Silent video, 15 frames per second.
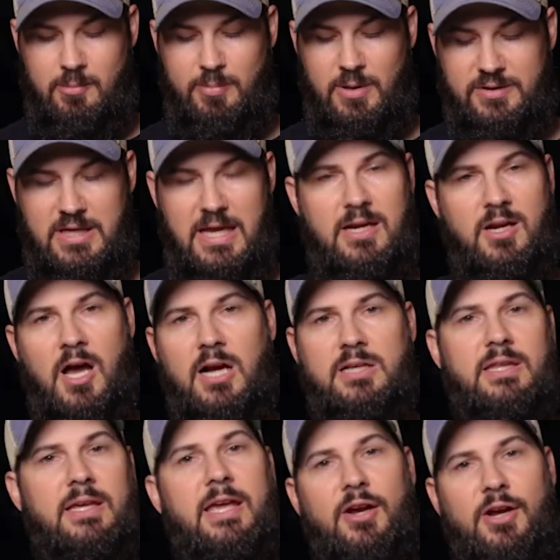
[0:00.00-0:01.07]
but they
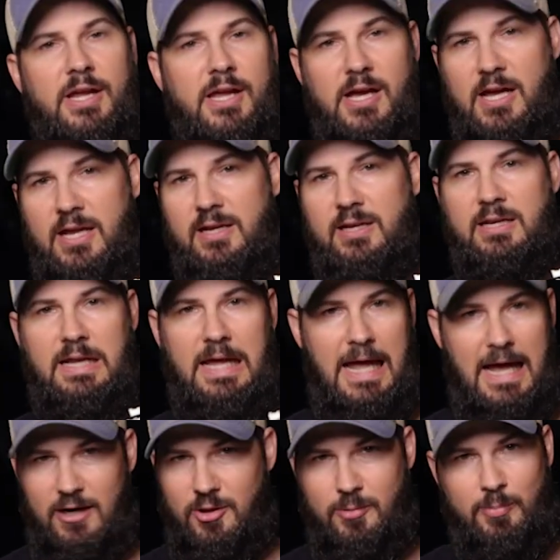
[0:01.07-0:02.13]
knock the carry gun
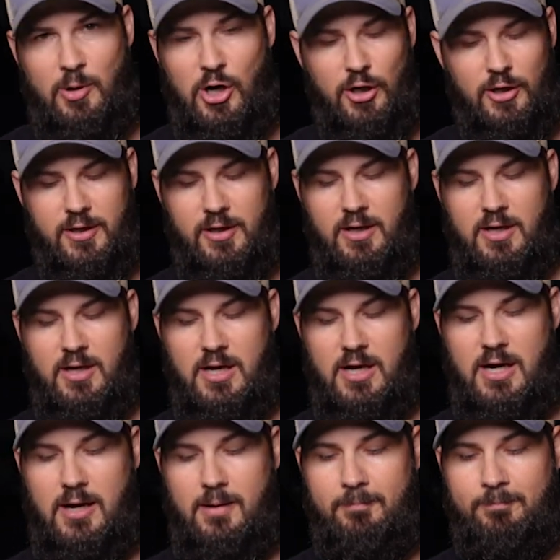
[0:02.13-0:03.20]
out of the park.
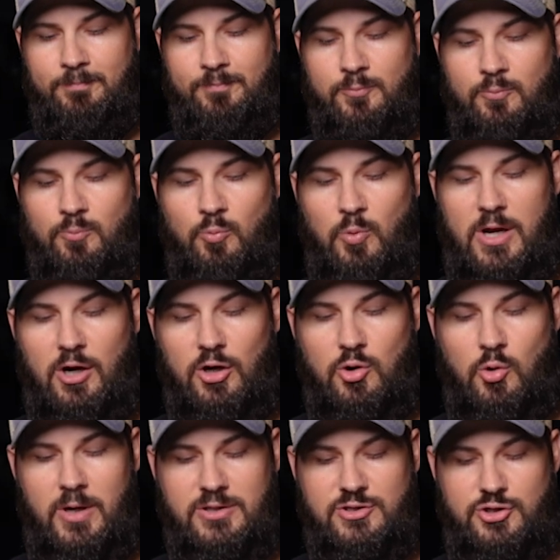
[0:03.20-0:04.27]
We are
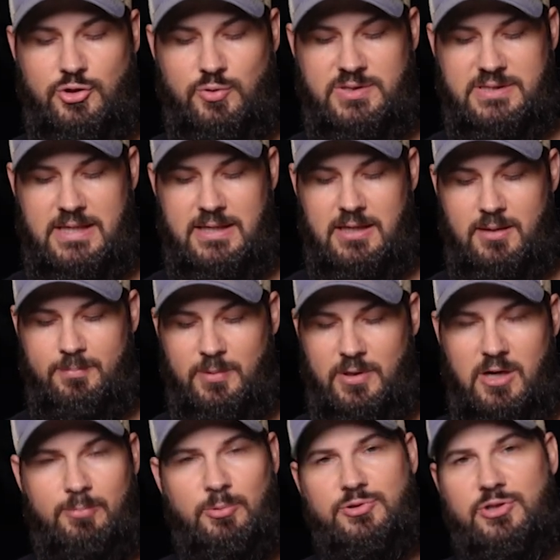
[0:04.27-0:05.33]
going to set up a
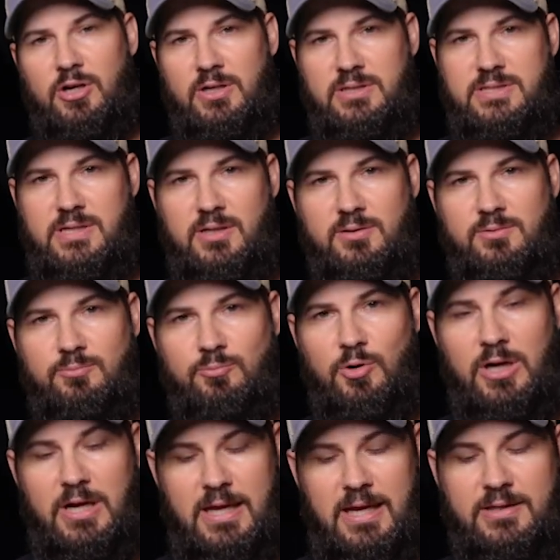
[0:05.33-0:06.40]
couple targets here.
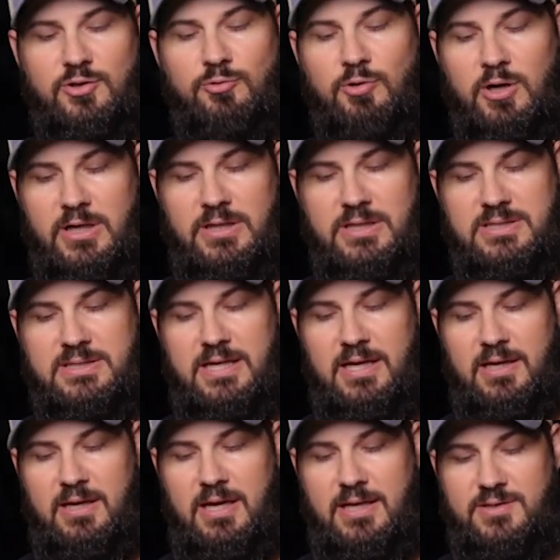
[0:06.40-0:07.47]
We're gonna get to running this
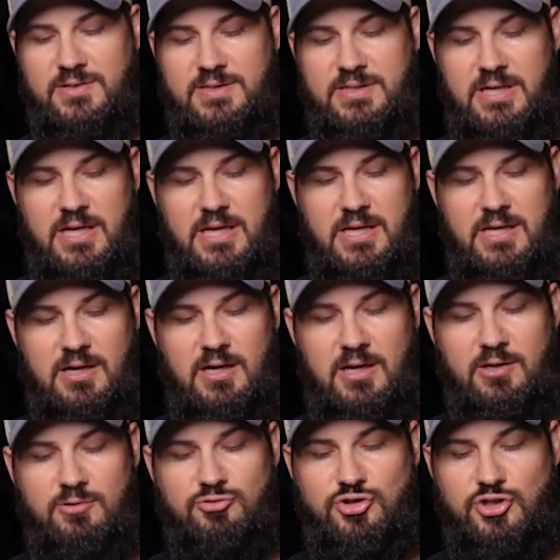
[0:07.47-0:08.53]
thing and see
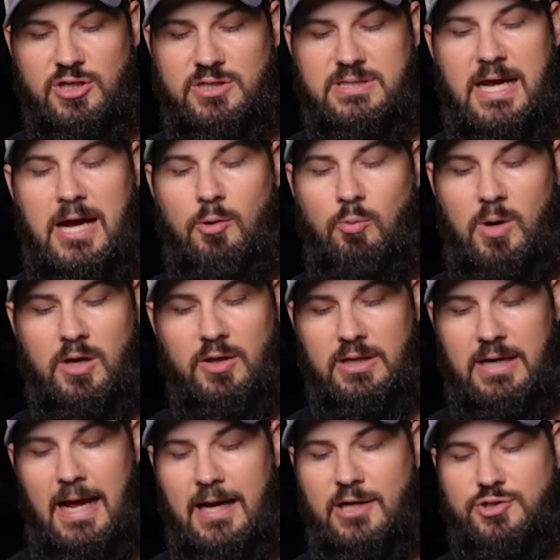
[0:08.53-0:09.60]
just how well
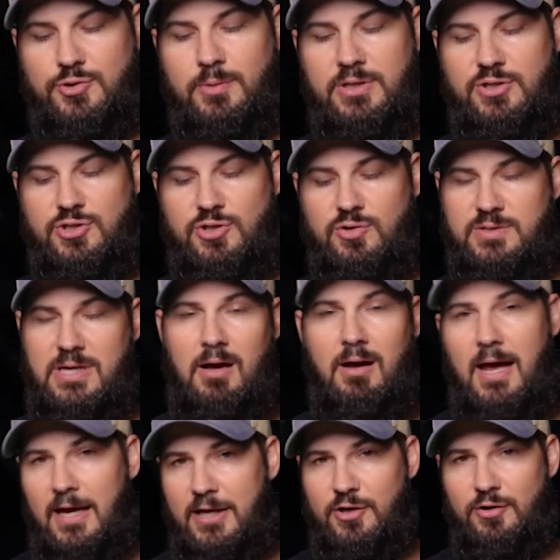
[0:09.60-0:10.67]
it actually shoots, how
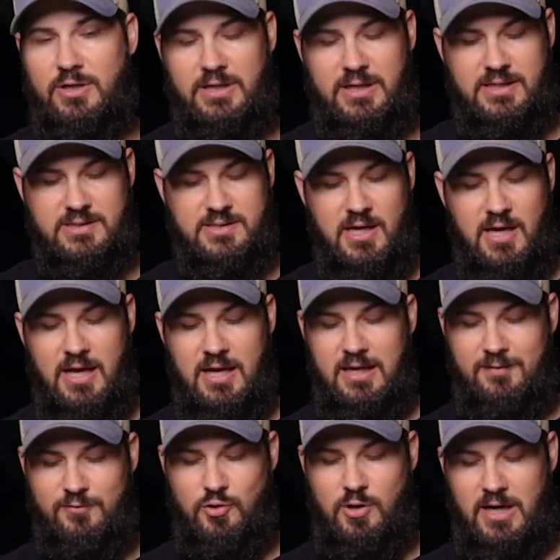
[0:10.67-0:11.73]
accurate it is,
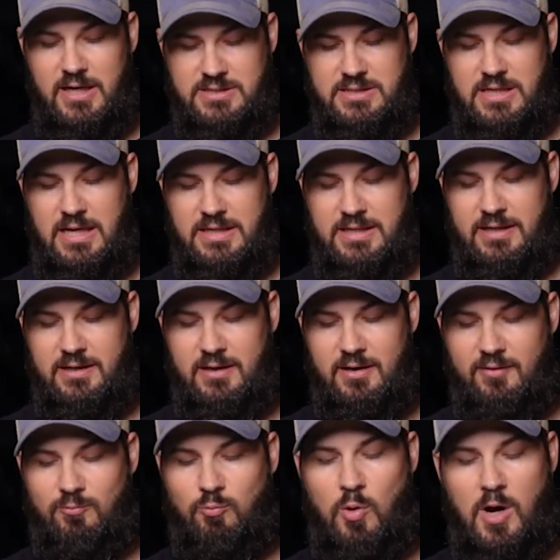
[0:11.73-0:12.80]
give you guys an idea
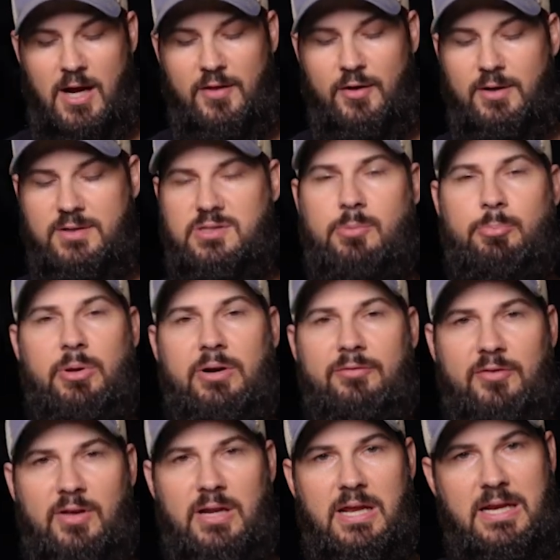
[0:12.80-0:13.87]
of why there is a
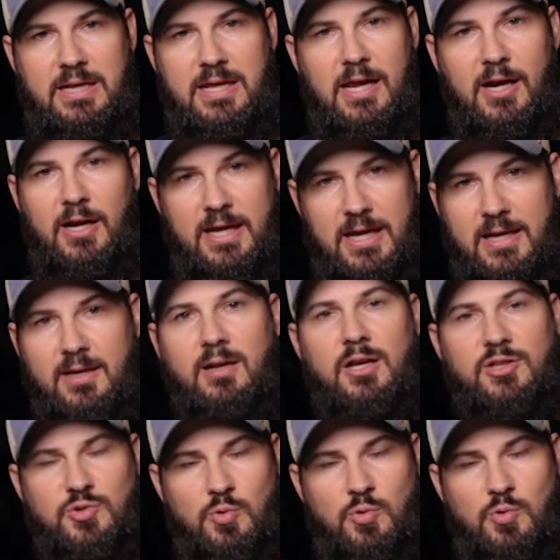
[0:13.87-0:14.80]
benefit in carrying a